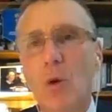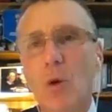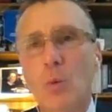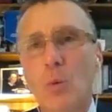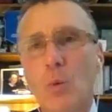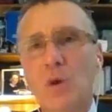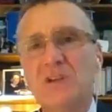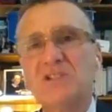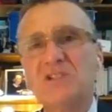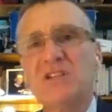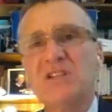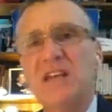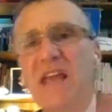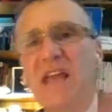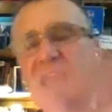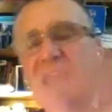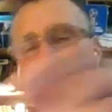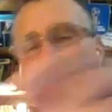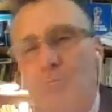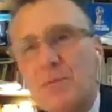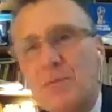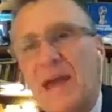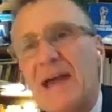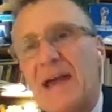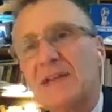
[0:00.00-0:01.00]
What's the
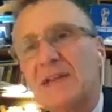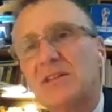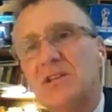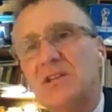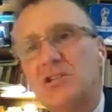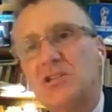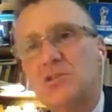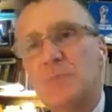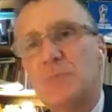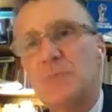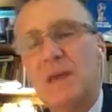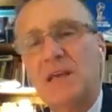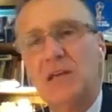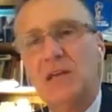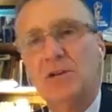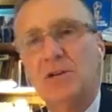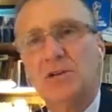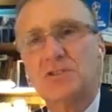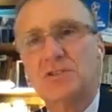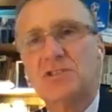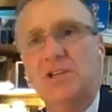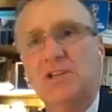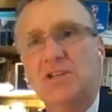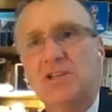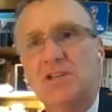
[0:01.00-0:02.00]
impact that it's making on
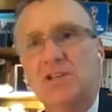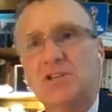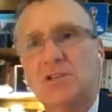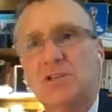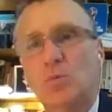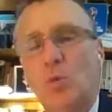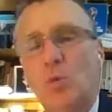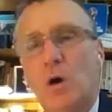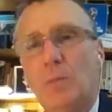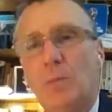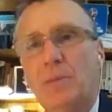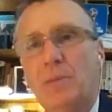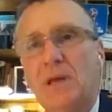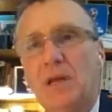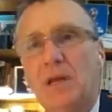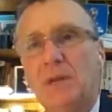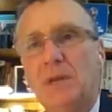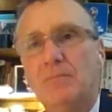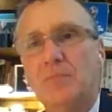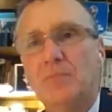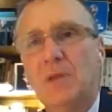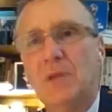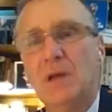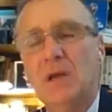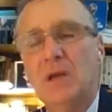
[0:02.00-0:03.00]
citizen well-being?